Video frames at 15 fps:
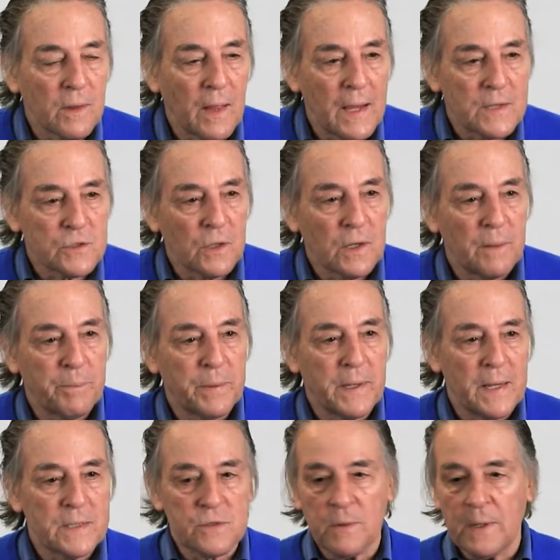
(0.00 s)
class, look up
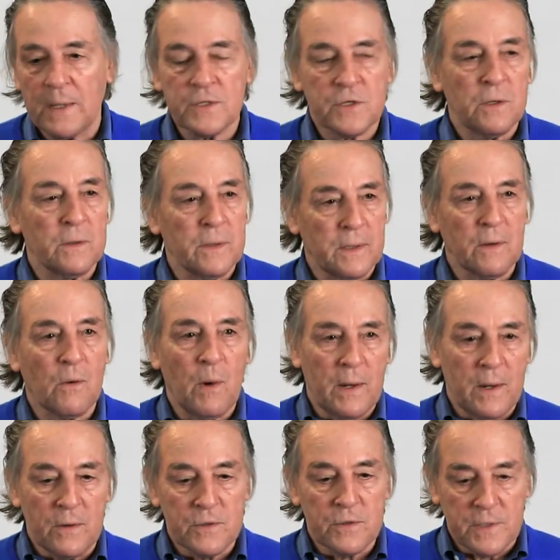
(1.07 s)
pedestrian. I still didn't quite
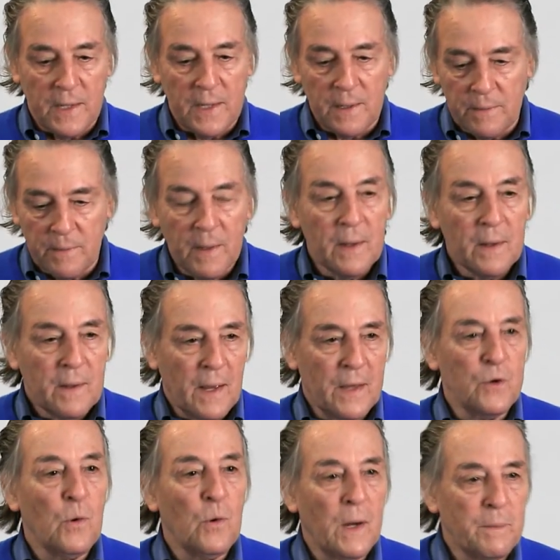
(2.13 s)
understand. I
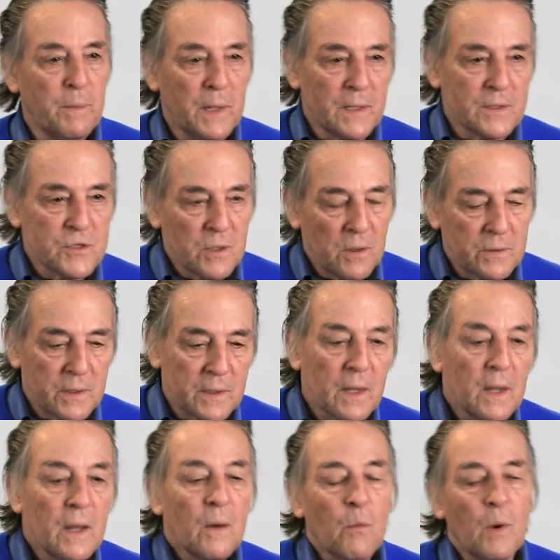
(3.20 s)
knew I'd been insulted.
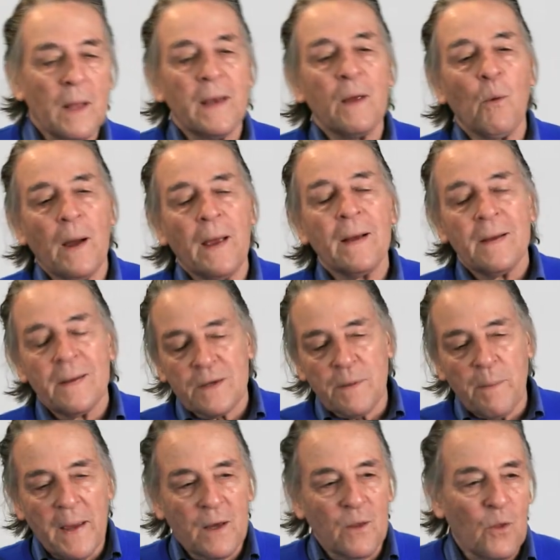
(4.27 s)
Well, anyway, to
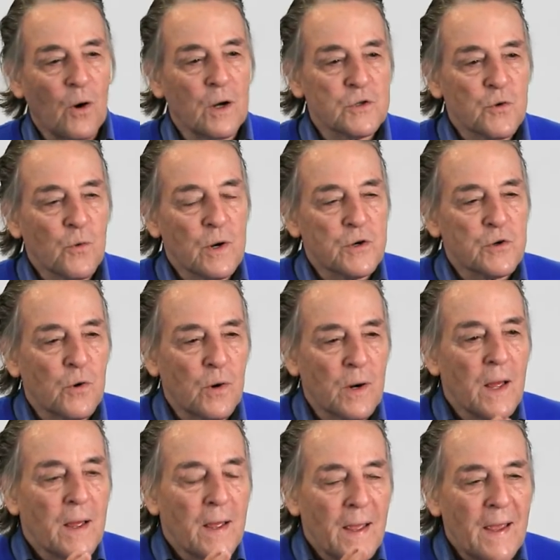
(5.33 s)
make a long story short,
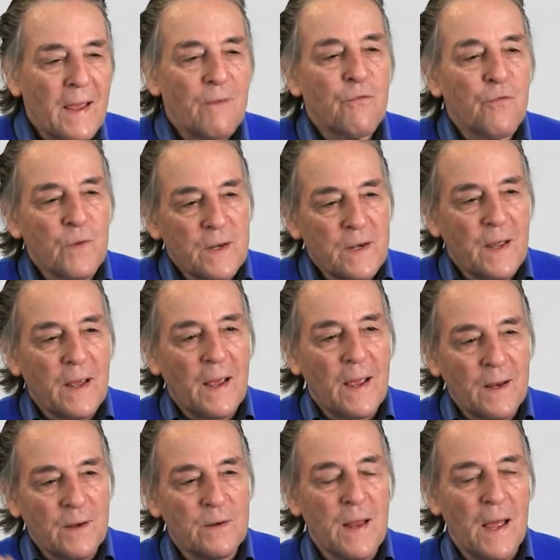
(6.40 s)
every
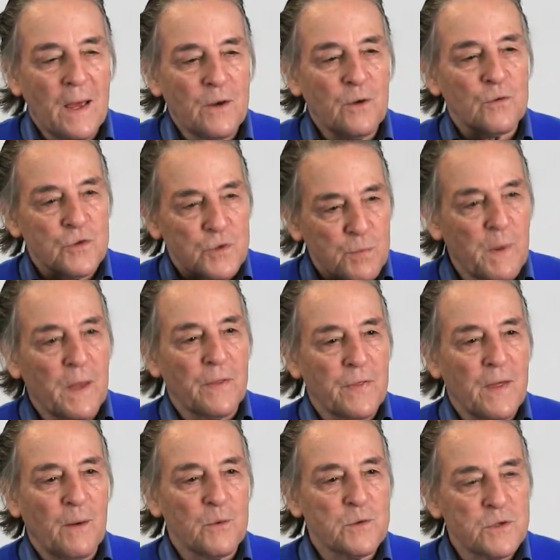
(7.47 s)
day Daniel Smith,
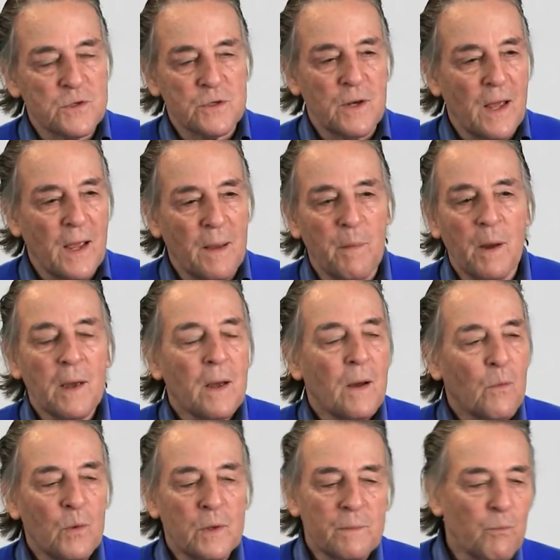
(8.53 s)
that was his name,
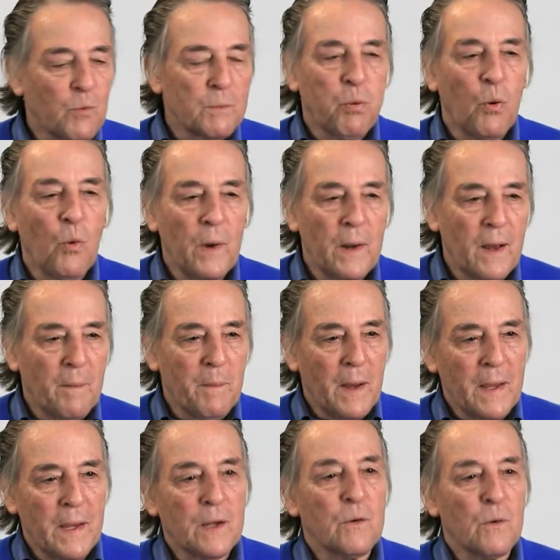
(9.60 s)
would point out my
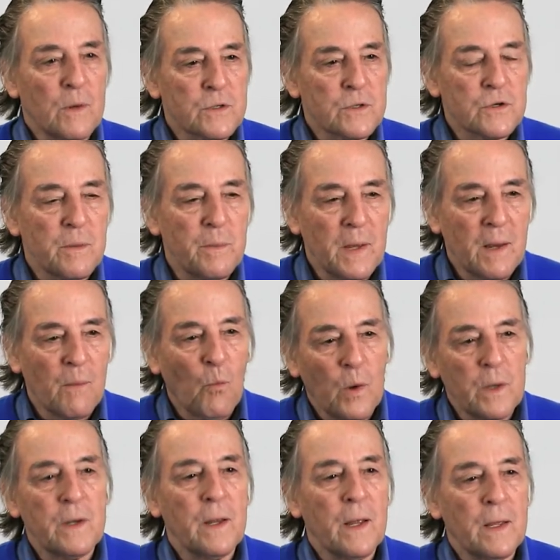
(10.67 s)
ignorance to me. And
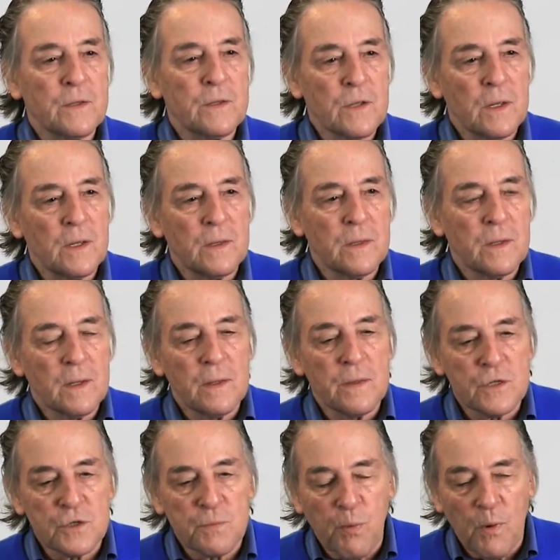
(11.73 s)
one day in
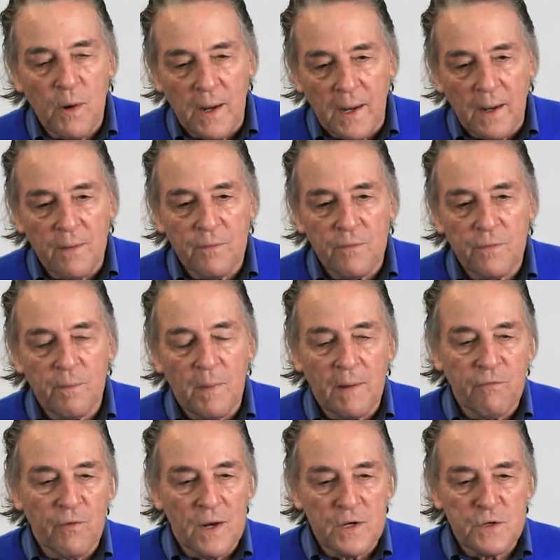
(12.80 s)
the spring of my
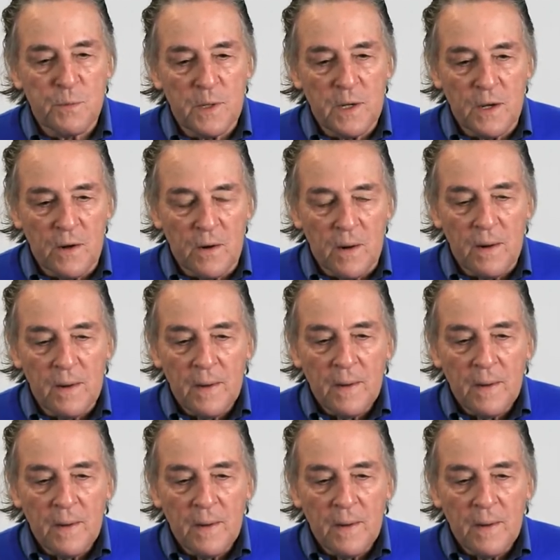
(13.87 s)
freshman year,